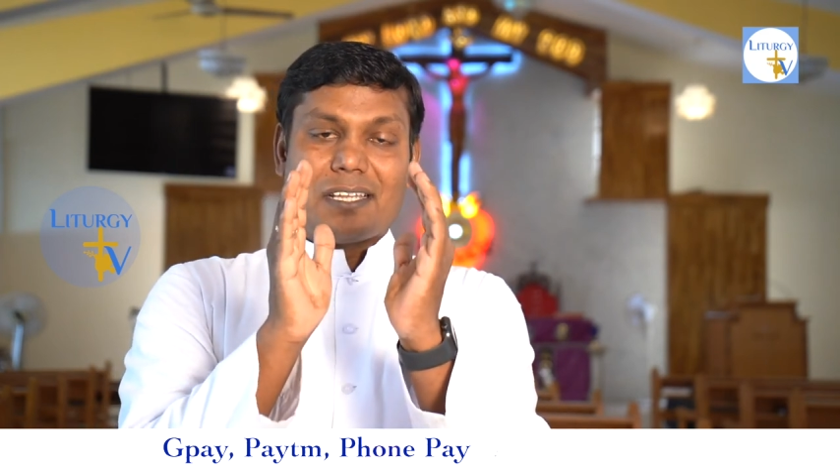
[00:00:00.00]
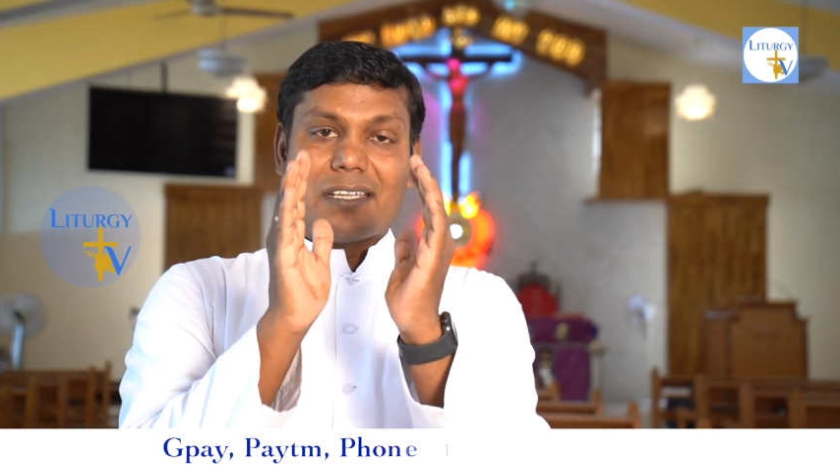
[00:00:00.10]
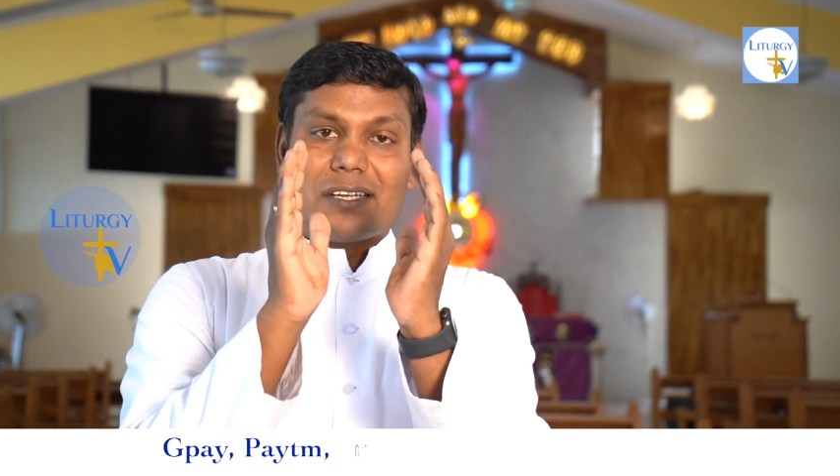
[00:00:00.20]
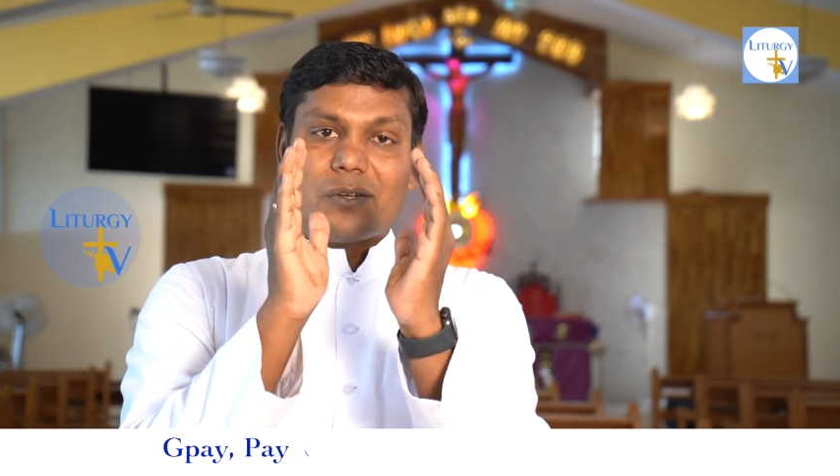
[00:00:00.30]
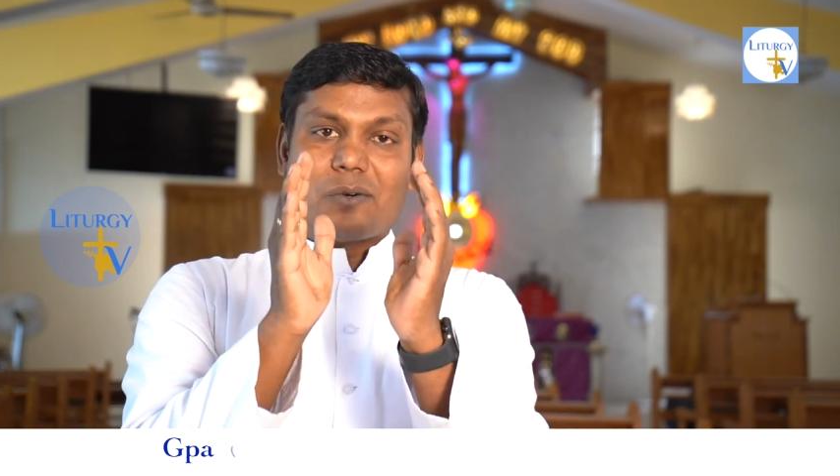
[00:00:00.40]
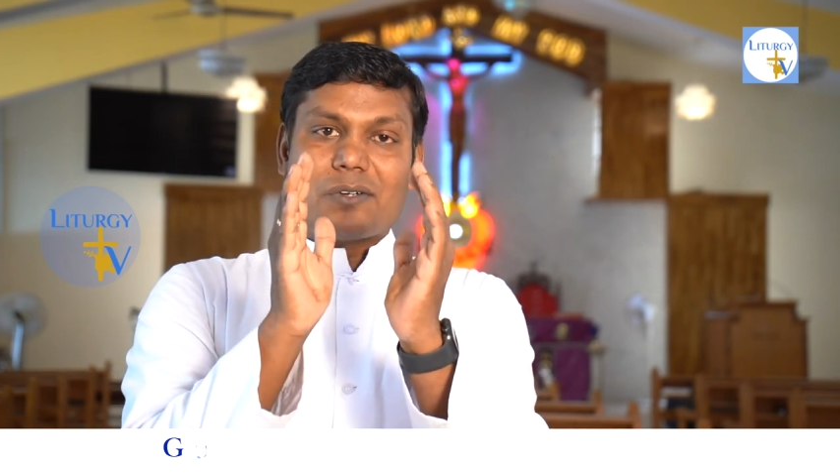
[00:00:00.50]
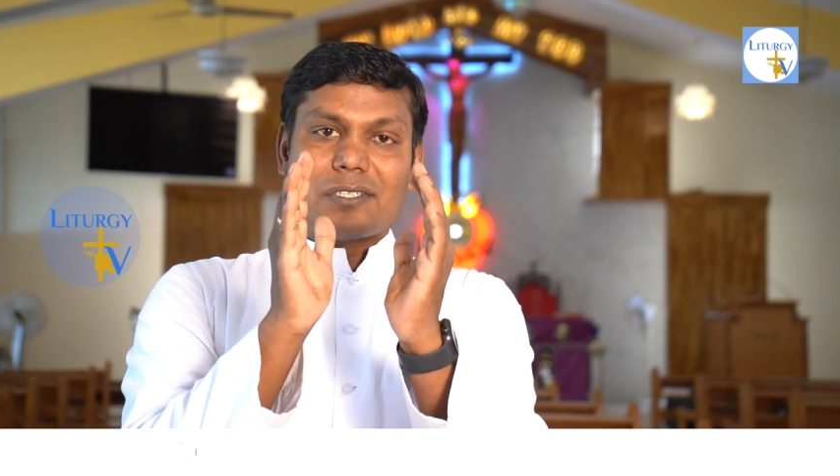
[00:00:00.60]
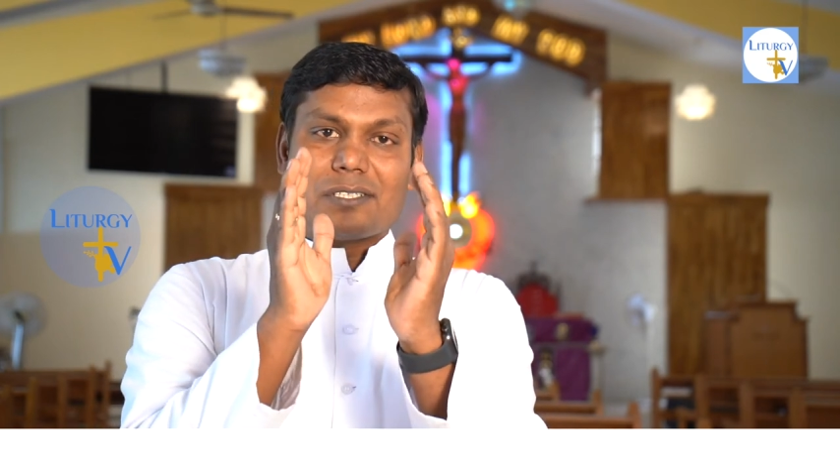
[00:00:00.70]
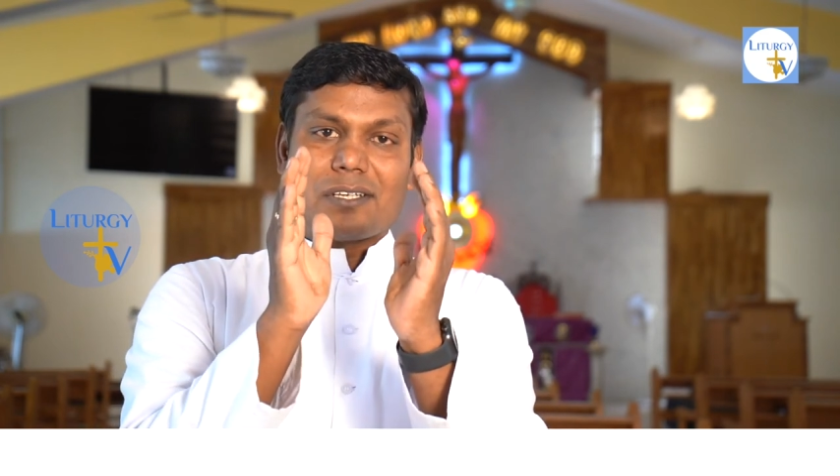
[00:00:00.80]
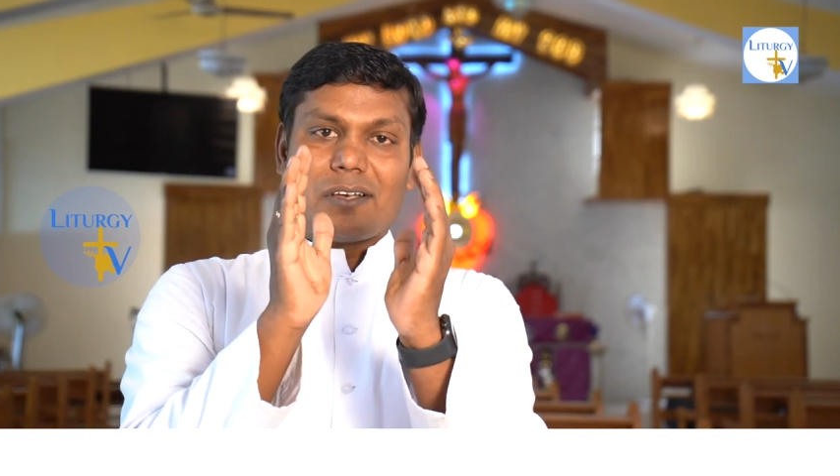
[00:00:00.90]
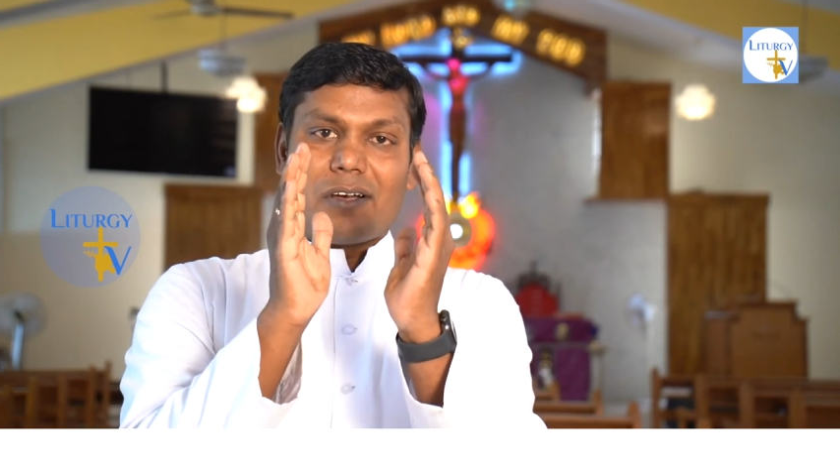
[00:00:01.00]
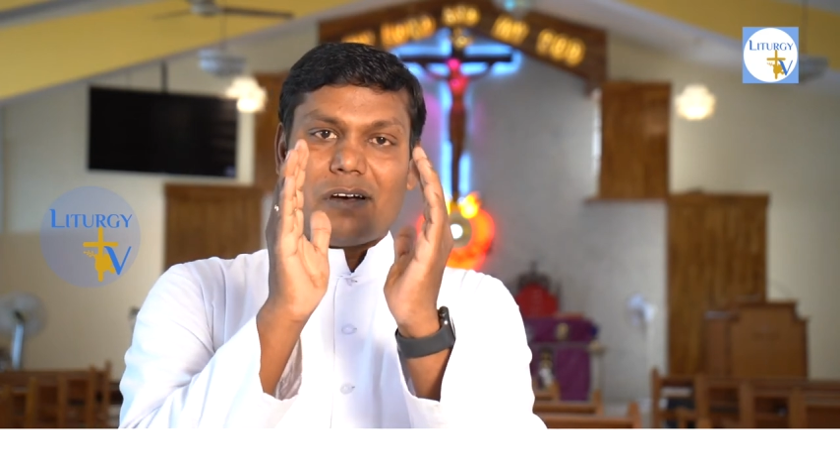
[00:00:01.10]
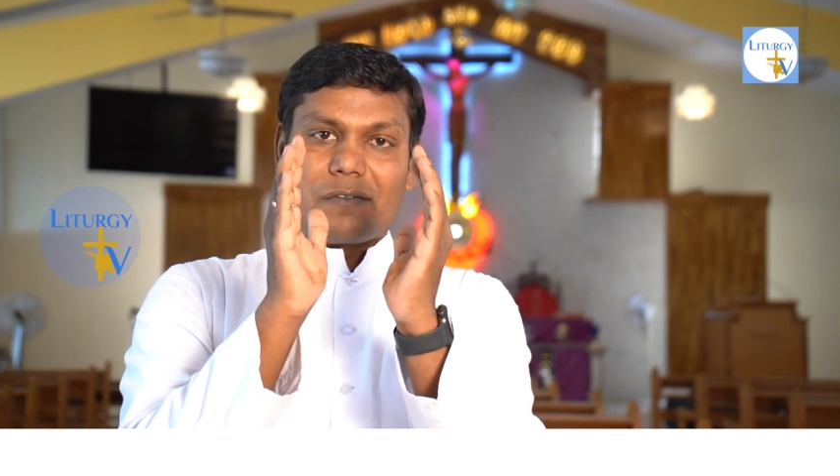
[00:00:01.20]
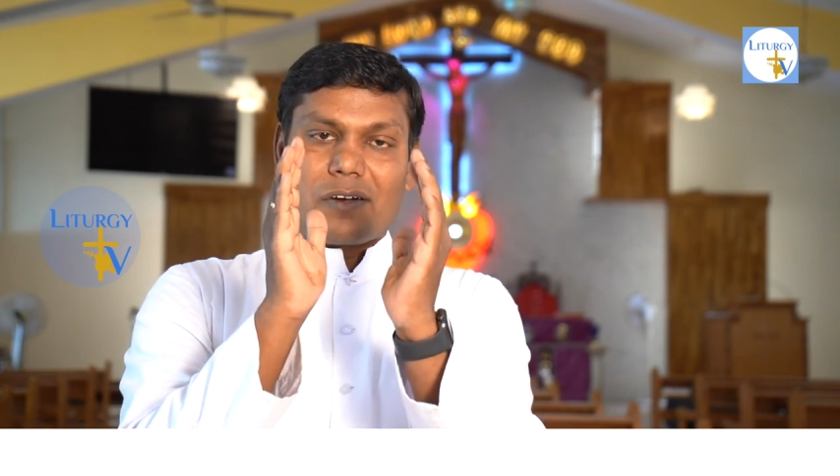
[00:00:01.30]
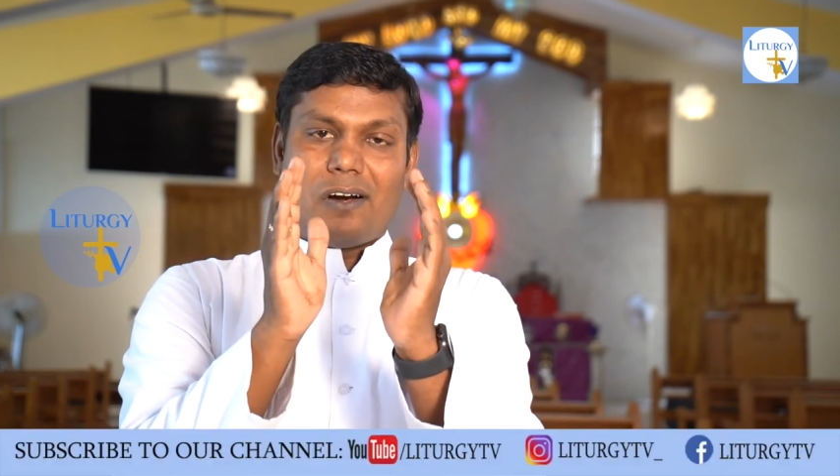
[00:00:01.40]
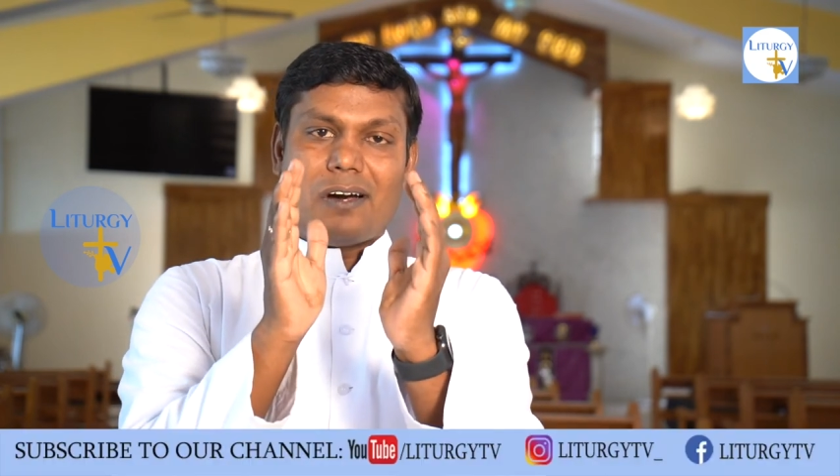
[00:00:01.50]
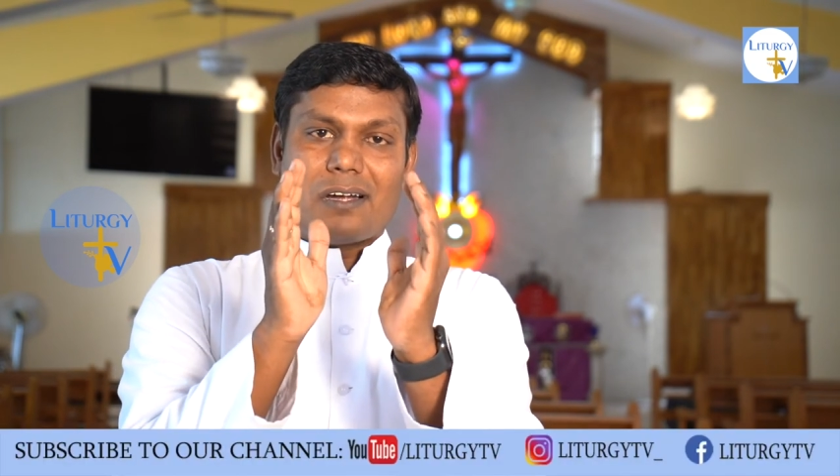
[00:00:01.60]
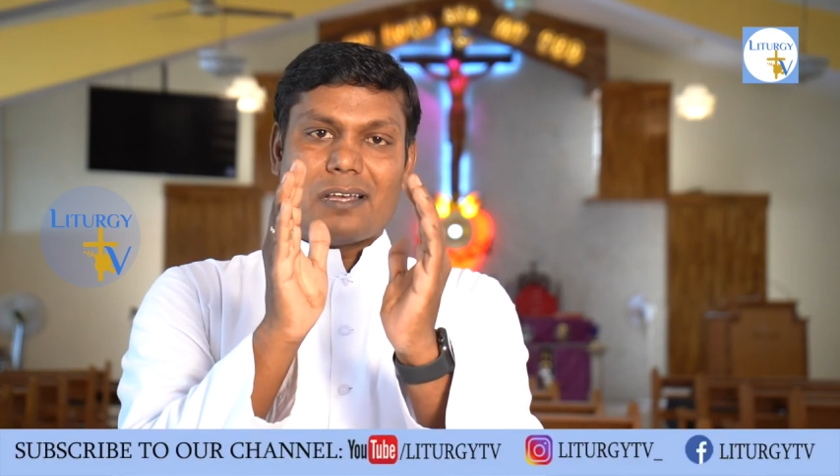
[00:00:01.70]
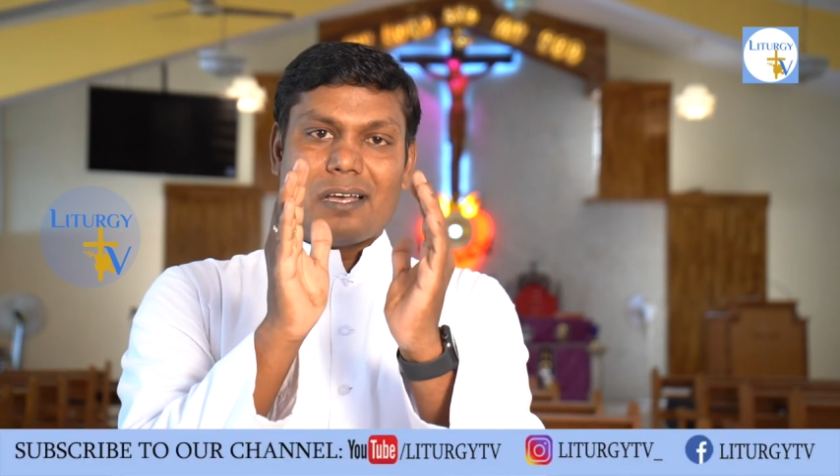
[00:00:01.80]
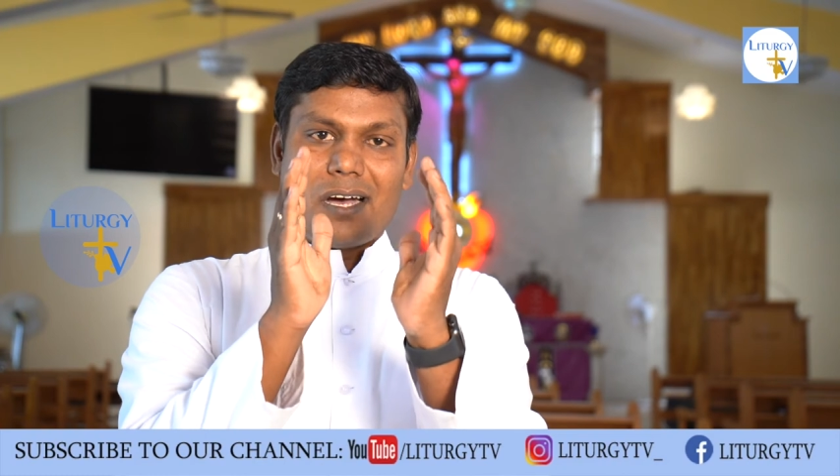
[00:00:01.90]
the doors of
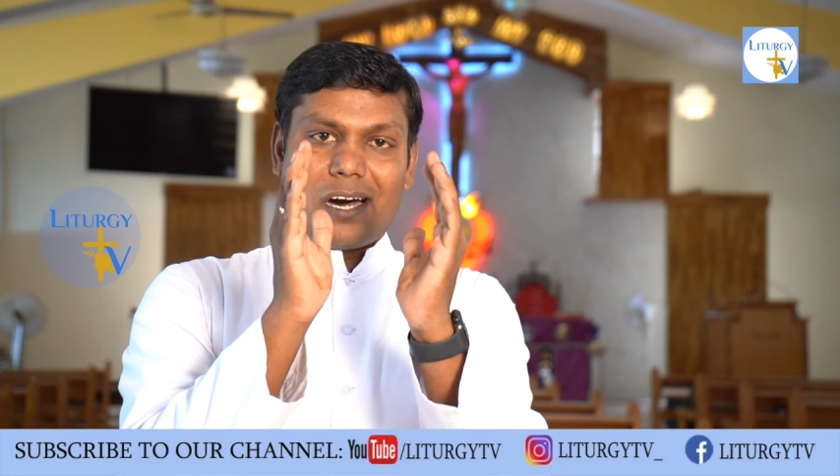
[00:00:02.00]
God